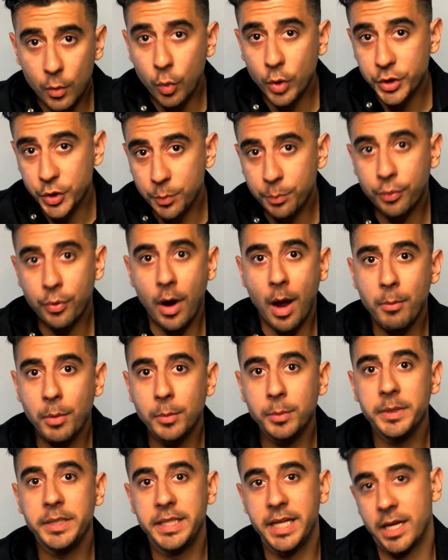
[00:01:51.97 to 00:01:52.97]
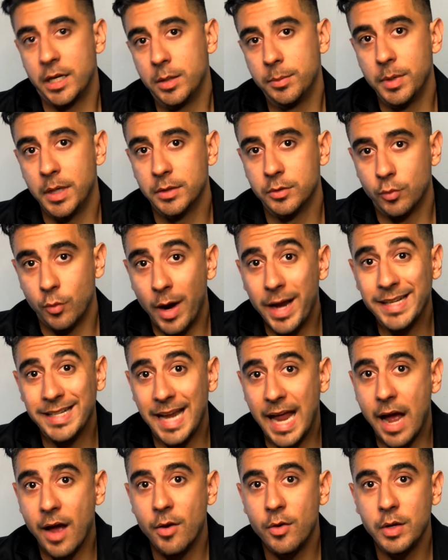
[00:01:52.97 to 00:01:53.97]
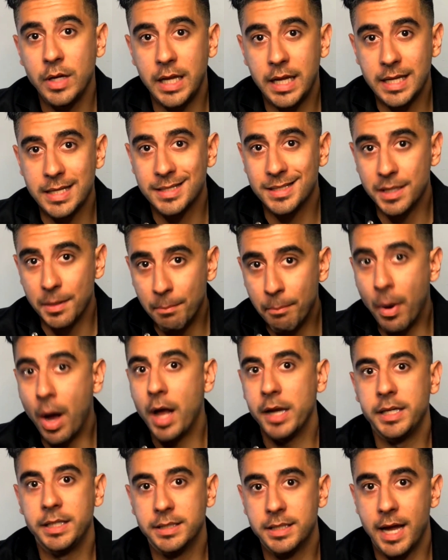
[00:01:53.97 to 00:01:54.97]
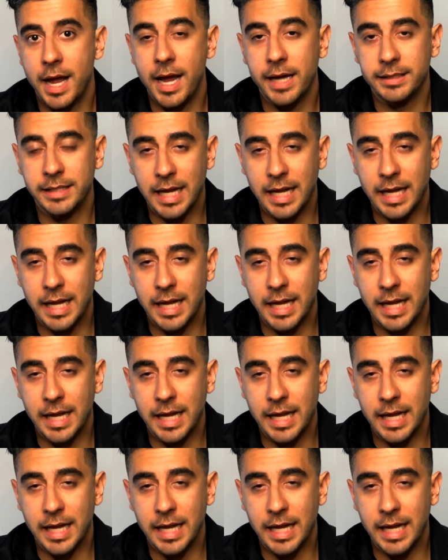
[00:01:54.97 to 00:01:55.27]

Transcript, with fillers: What you probably care about right now is the body tag.